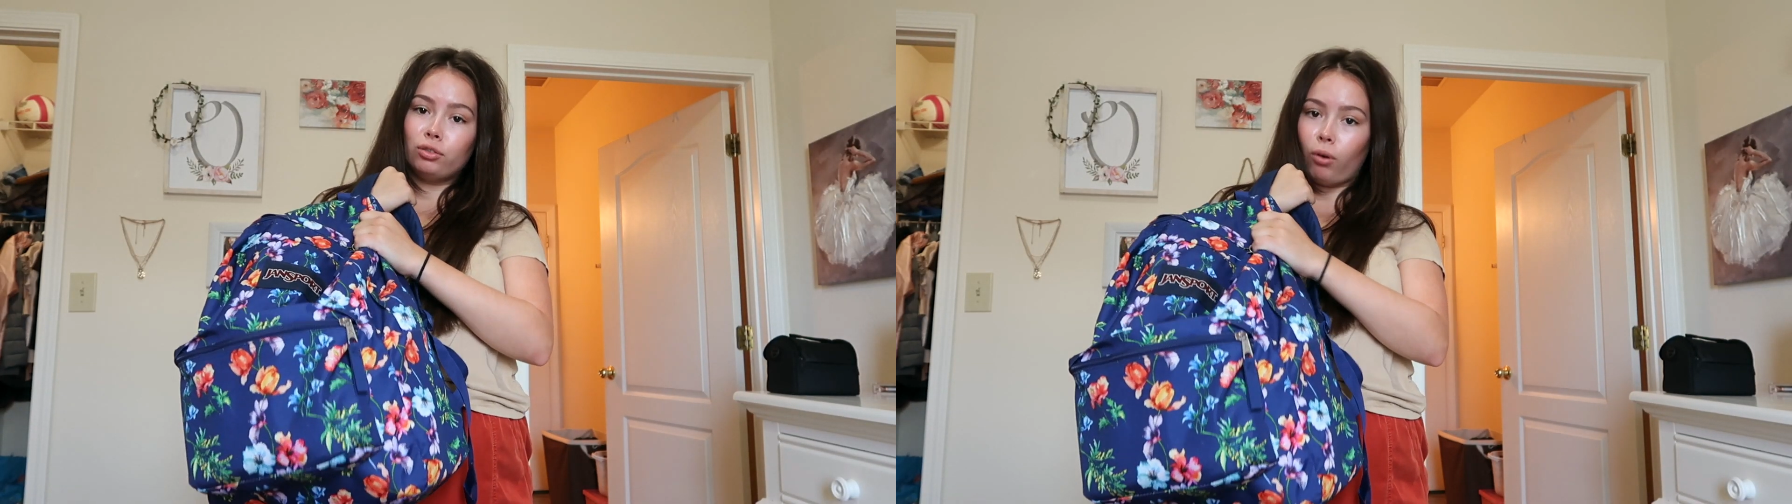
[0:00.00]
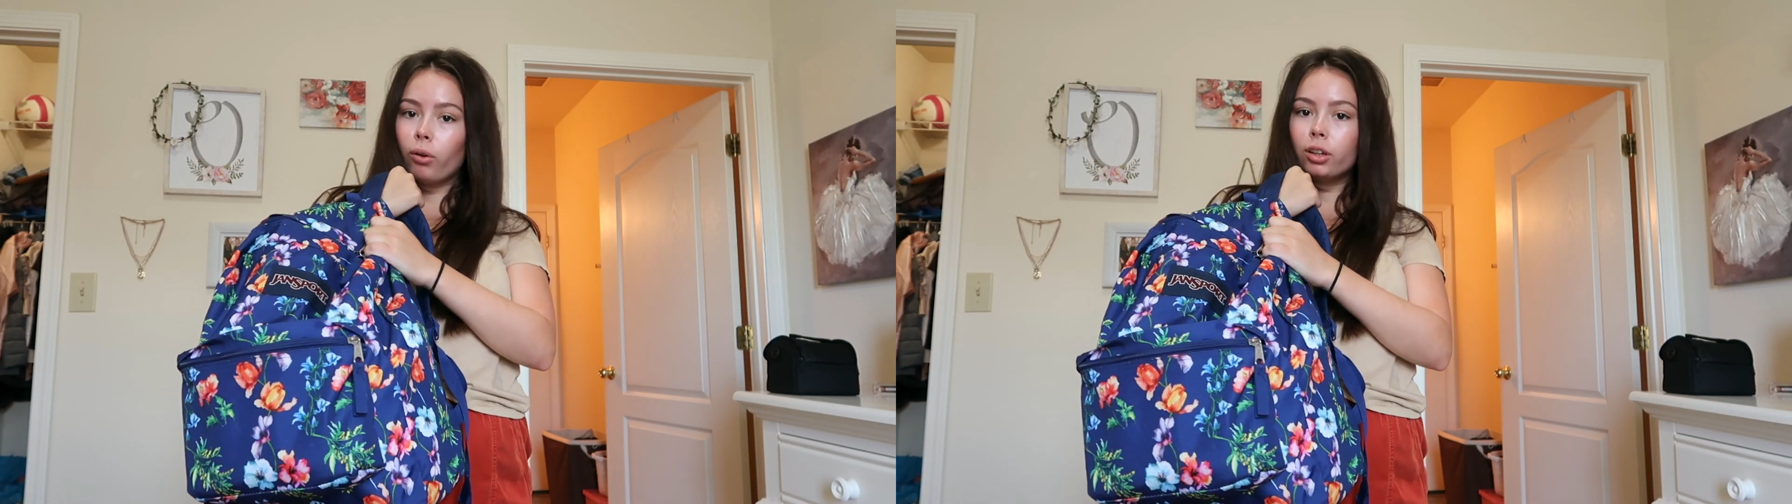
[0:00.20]

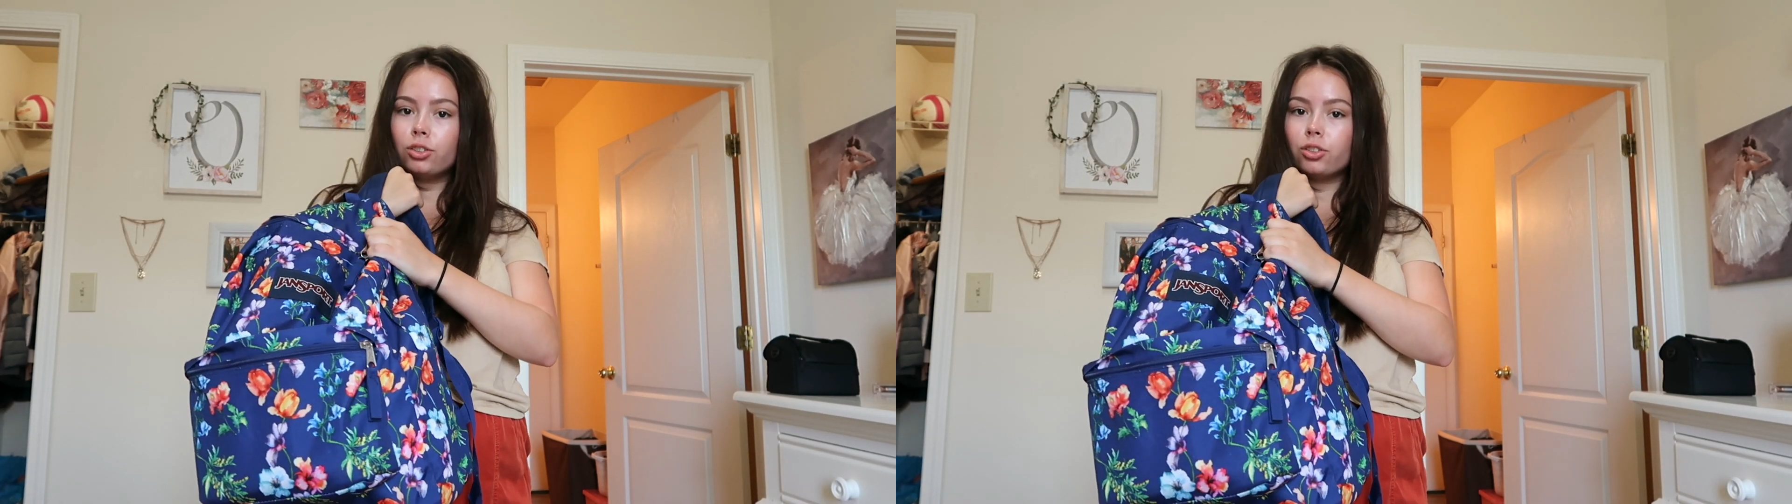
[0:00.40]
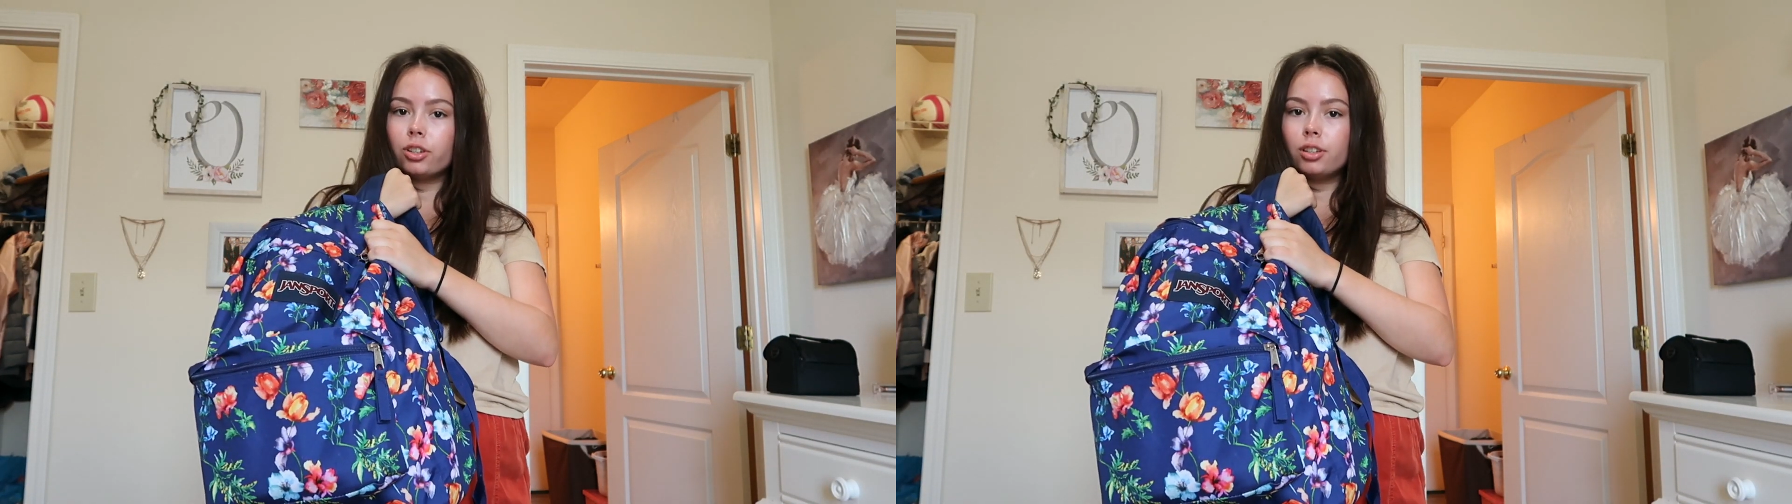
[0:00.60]

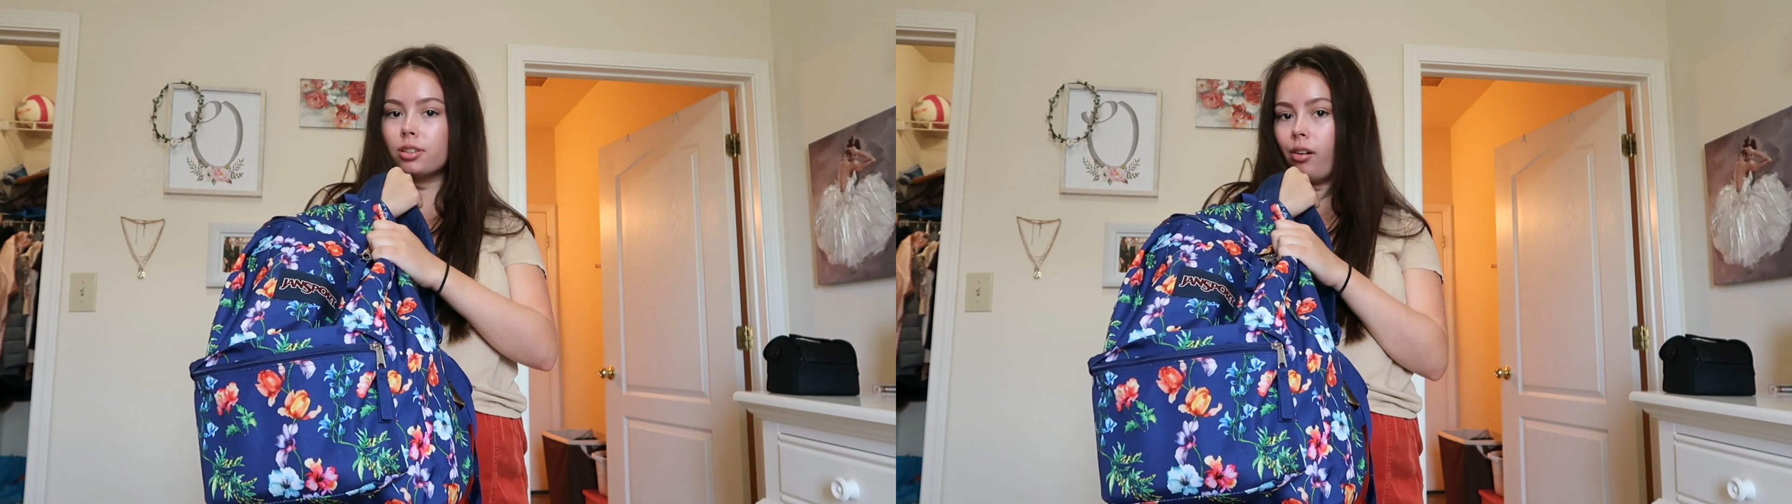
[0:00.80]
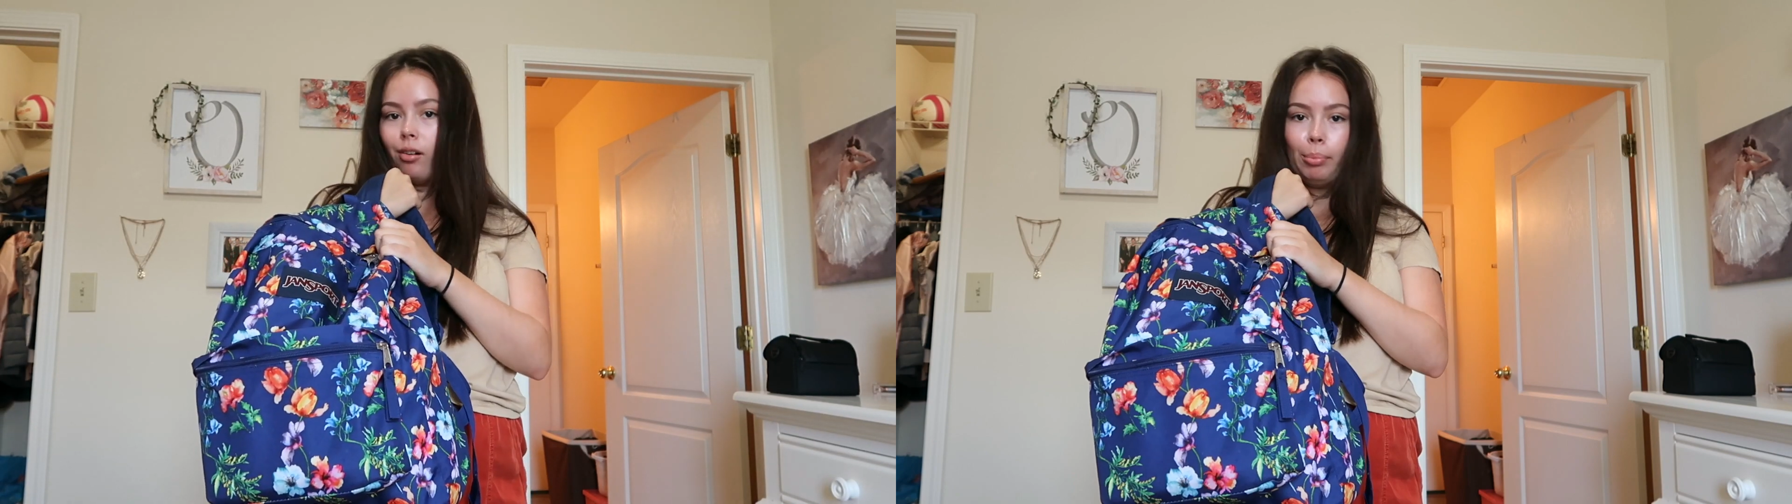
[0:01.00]

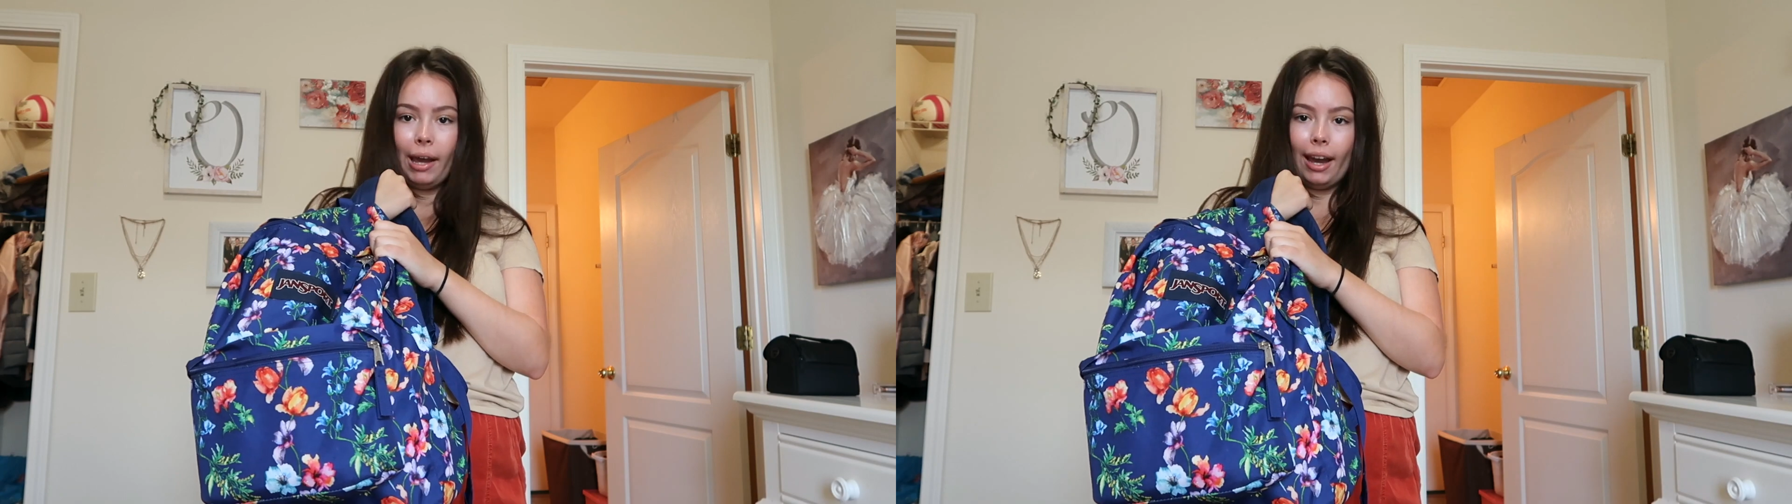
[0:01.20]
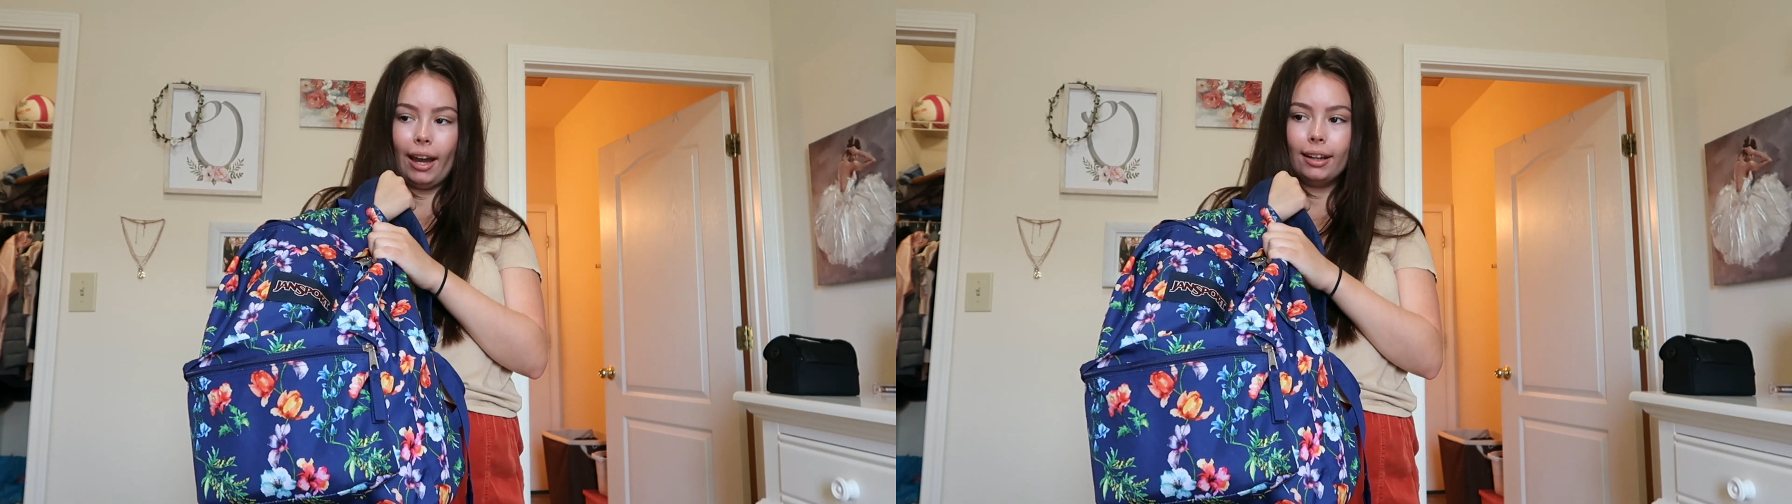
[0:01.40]
toiletries all
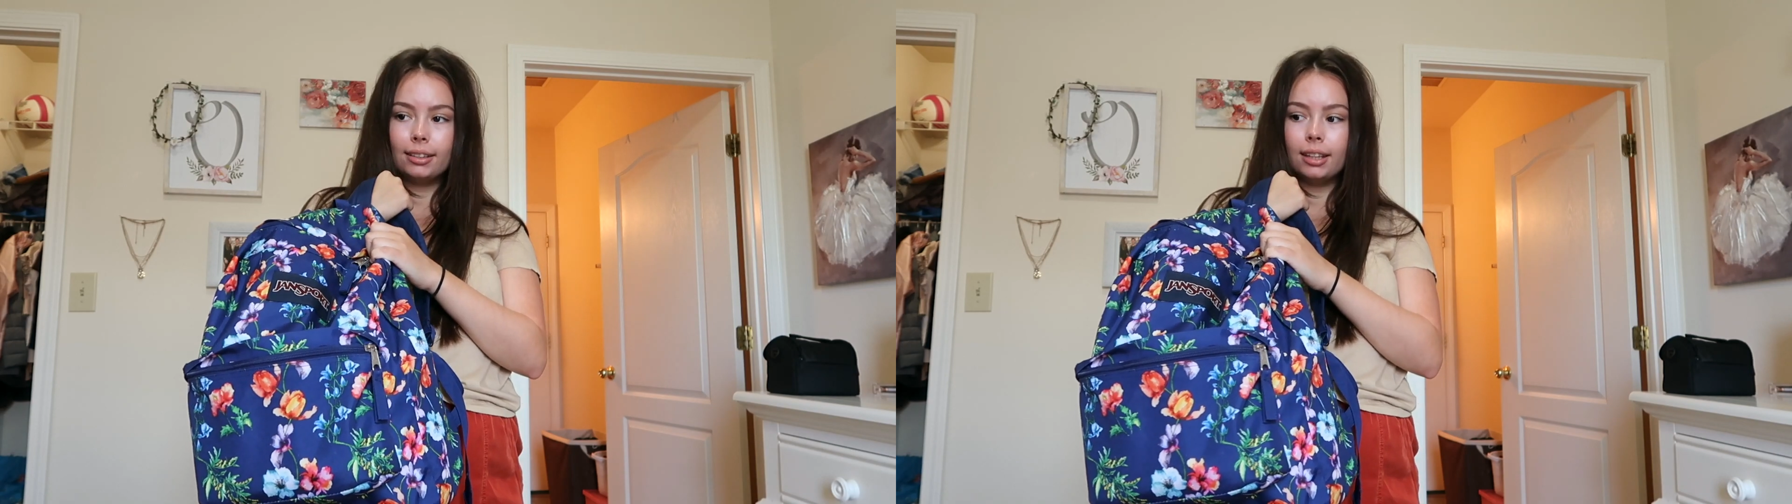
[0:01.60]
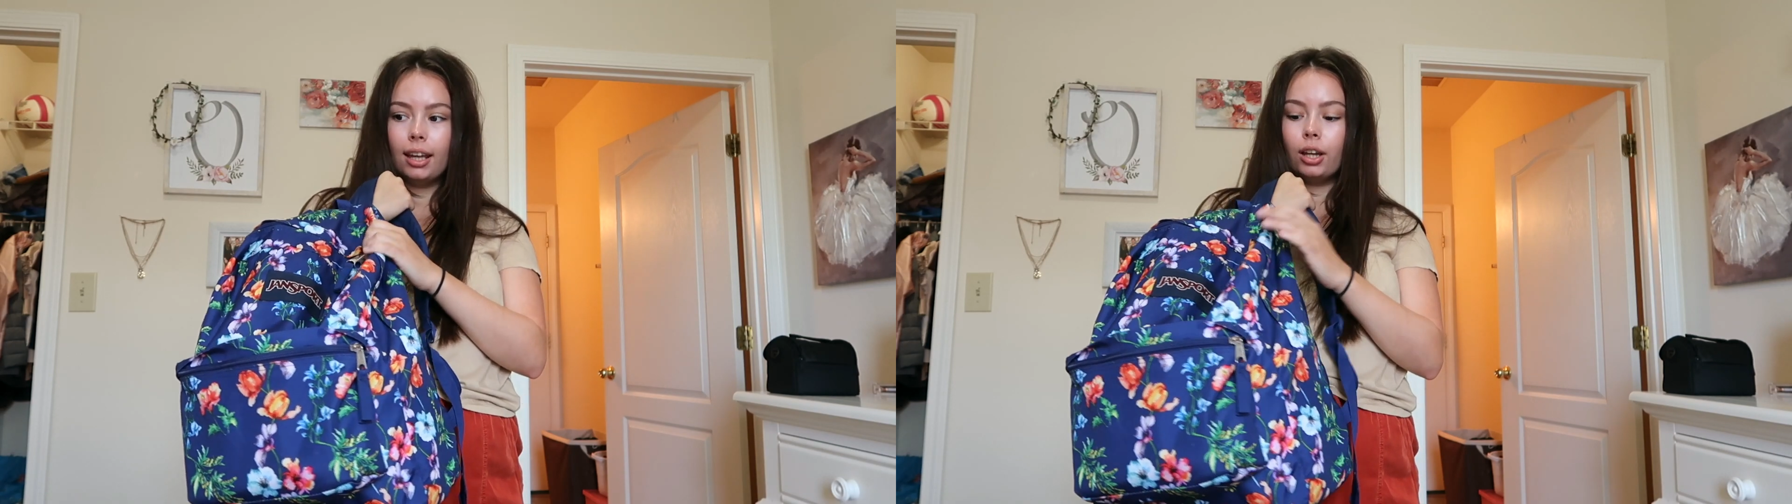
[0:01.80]

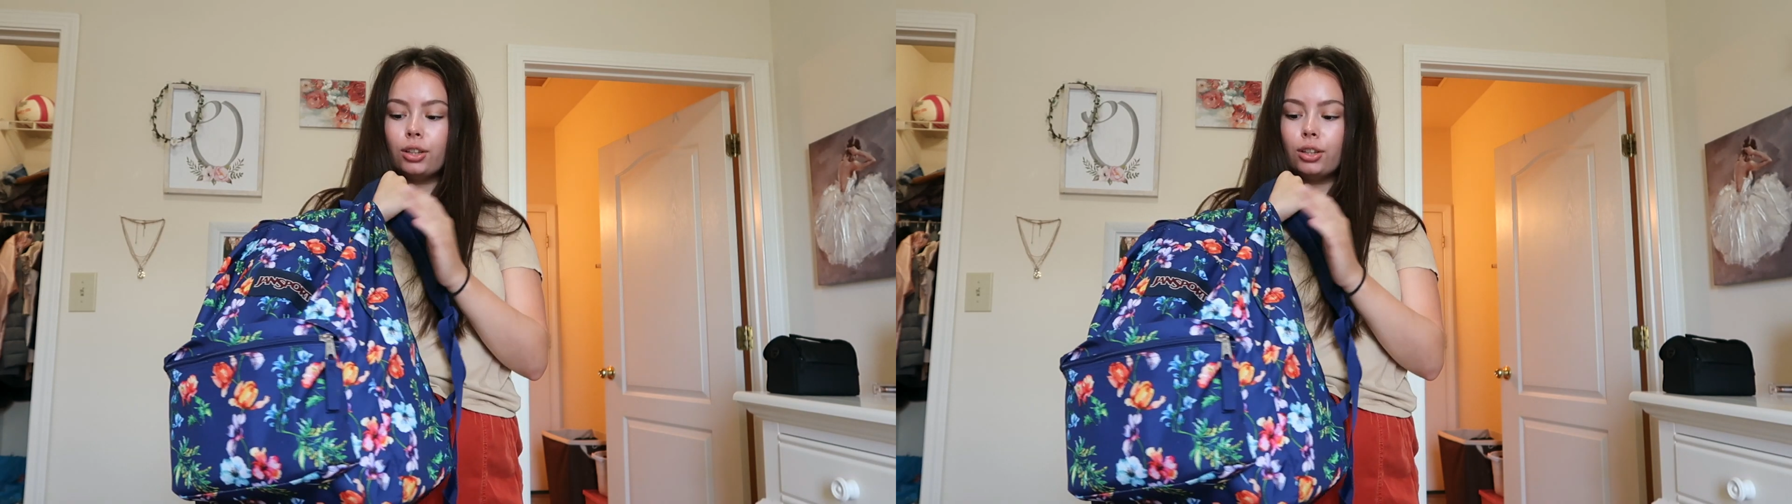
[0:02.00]
packed.